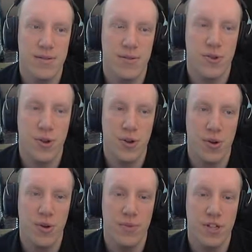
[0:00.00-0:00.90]
Or do you
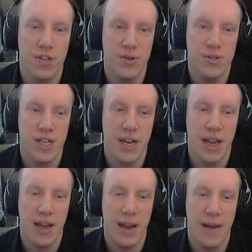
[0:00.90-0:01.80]
only use it
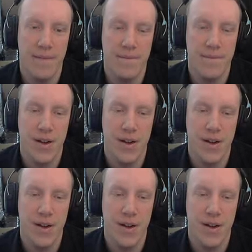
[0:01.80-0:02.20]
if